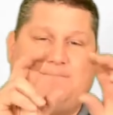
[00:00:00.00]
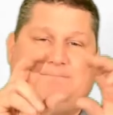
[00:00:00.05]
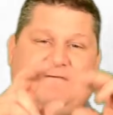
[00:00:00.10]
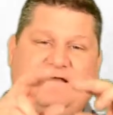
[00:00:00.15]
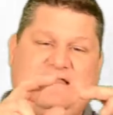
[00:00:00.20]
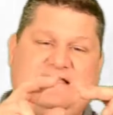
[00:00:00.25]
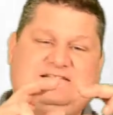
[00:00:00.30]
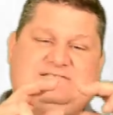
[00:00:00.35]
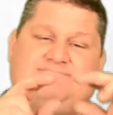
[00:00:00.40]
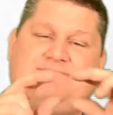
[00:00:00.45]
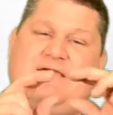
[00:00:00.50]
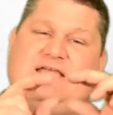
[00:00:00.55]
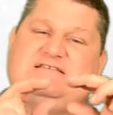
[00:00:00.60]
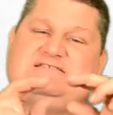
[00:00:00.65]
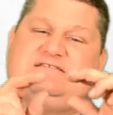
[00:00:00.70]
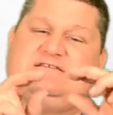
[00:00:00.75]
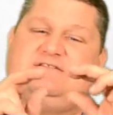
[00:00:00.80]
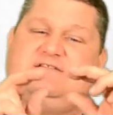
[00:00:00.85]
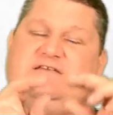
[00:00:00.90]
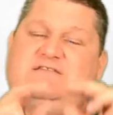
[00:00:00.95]
But it's
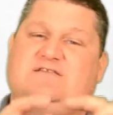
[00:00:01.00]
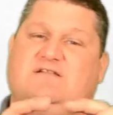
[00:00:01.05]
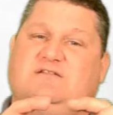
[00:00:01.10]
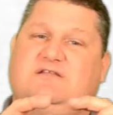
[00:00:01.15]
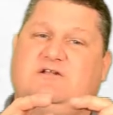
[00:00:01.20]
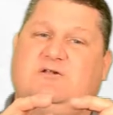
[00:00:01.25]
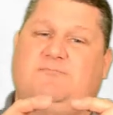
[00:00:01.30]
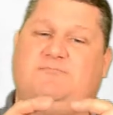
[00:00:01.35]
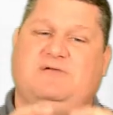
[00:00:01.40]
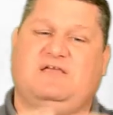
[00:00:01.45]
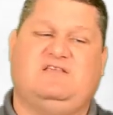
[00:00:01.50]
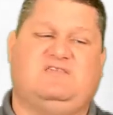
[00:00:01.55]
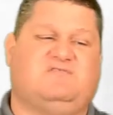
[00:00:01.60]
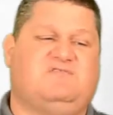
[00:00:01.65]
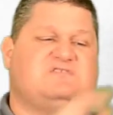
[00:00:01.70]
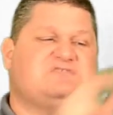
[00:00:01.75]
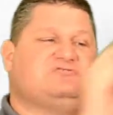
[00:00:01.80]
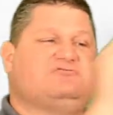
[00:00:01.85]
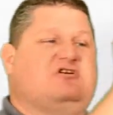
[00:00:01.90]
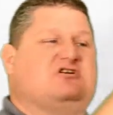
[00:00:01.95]
basically the little piece
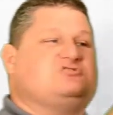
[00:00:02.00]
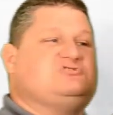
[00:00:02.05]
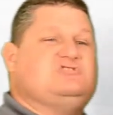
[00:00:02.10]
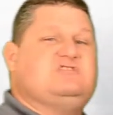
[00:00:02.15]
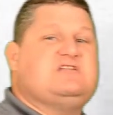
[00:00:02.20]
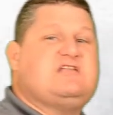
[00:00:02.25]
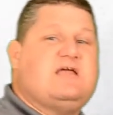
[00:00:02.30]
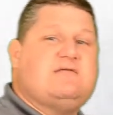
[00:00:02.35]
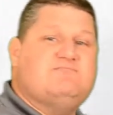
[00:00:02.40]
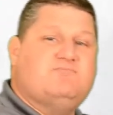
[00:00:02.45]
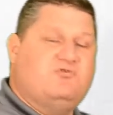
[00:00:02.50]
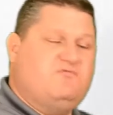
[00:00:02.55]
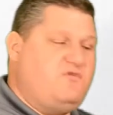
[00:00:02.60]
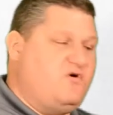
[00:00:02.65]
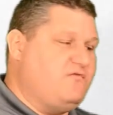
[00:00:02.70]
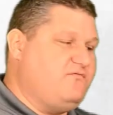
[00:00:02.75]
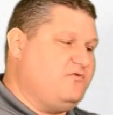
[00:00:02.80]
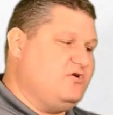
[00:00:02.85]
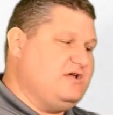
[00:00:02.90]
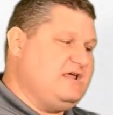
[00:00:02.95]
of instruction that I move
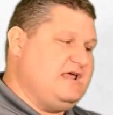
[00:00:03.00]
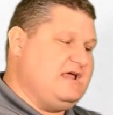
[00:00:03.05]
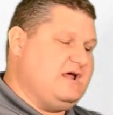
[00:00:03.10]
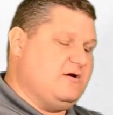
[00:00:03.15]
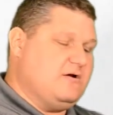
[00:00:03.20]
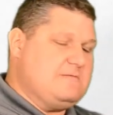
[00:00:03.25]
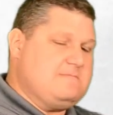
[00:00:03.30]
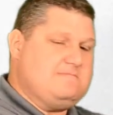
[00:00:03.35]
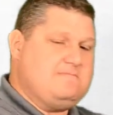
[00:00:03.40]
over here.